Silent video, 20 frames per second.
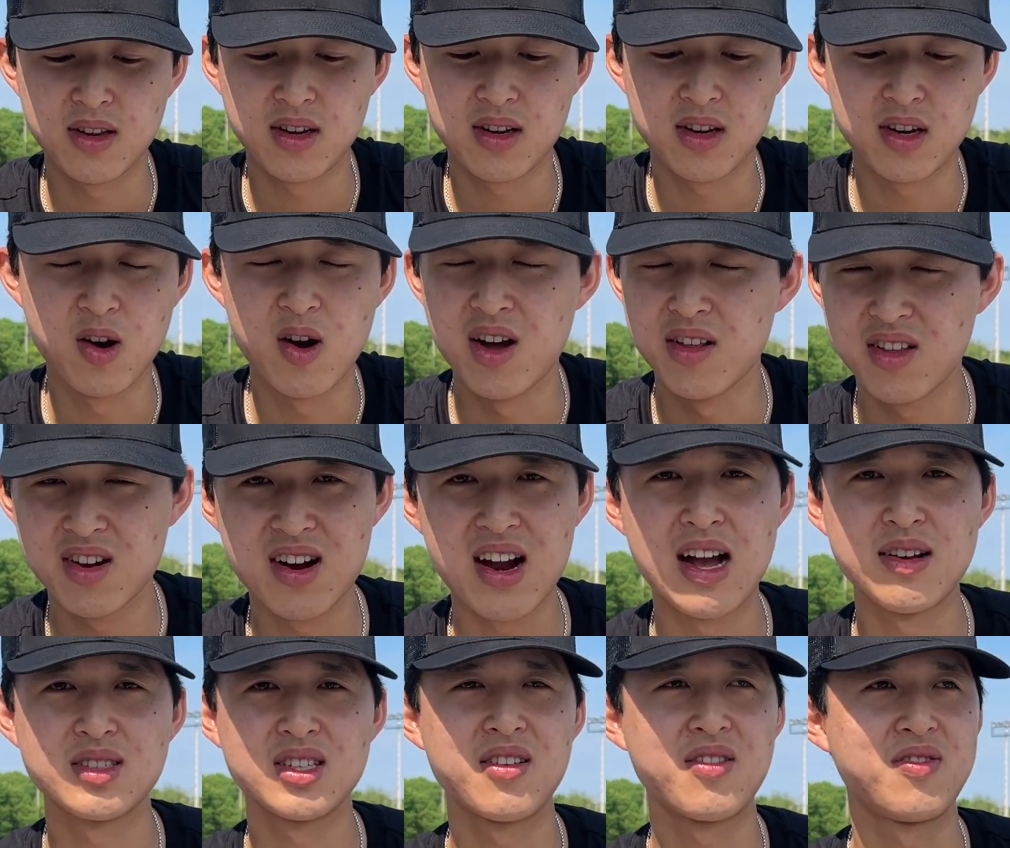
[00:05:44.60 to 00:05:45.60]
go out there and
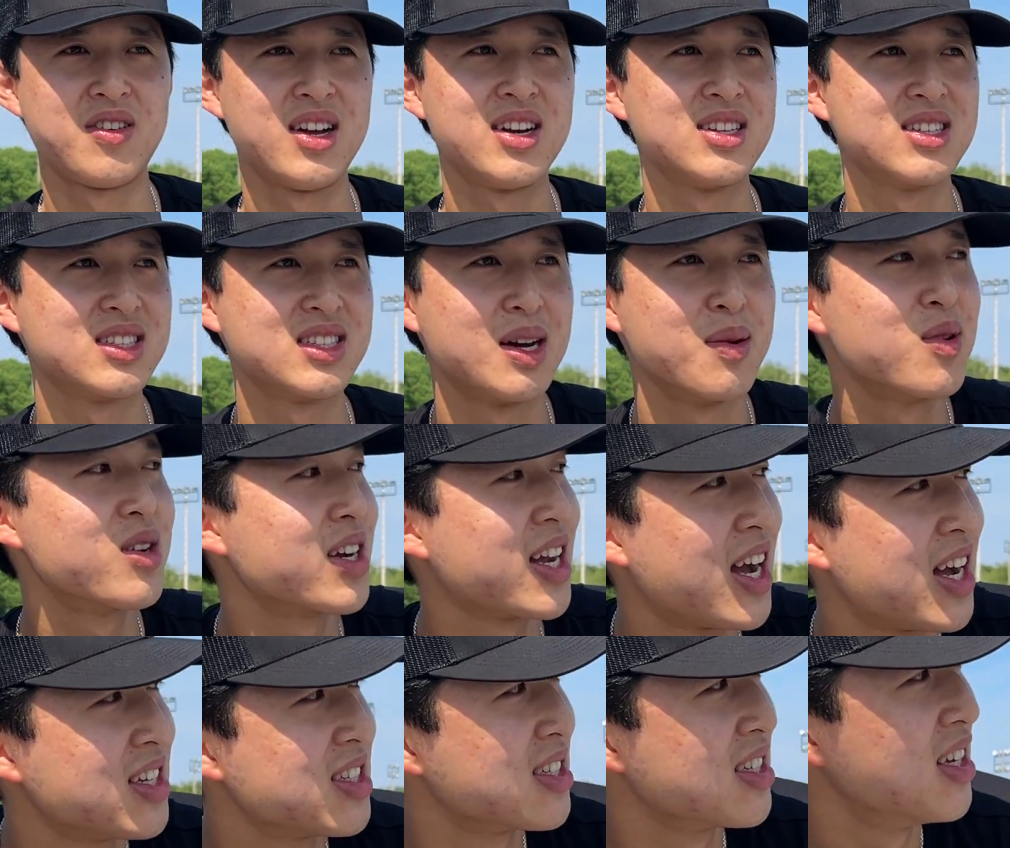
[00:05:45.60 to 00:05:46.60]
have some fun. It's summer,
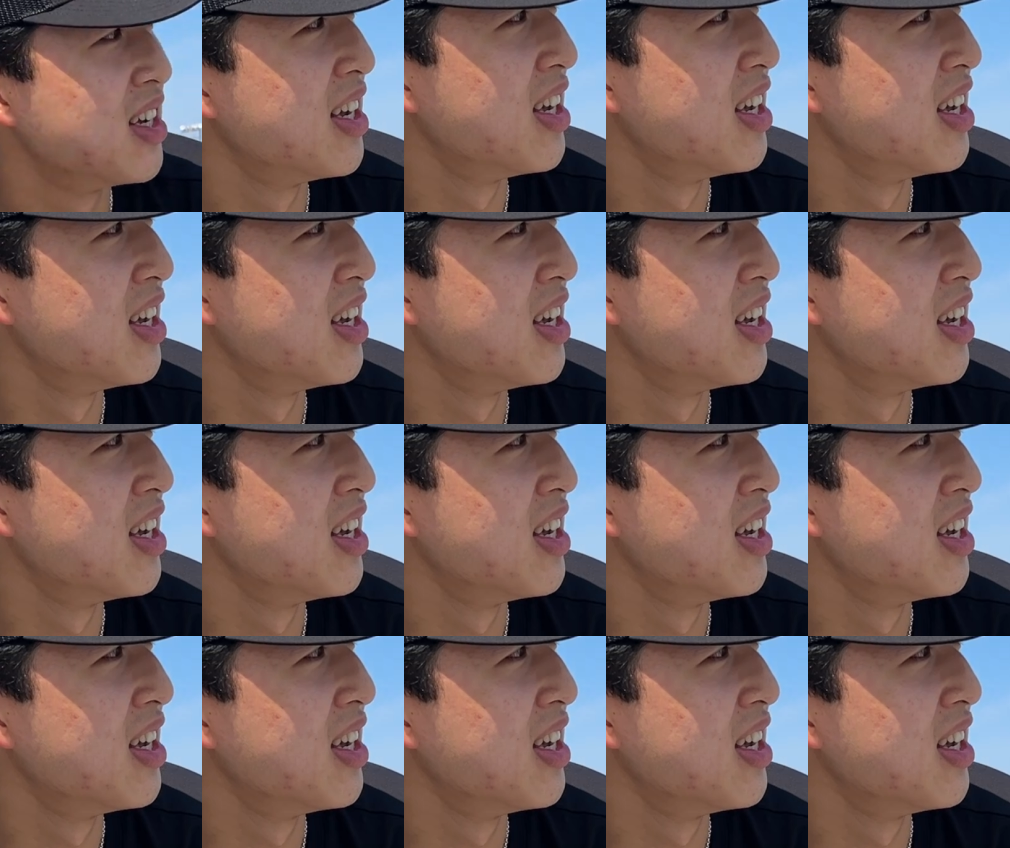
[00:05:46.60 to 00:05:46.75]
guys.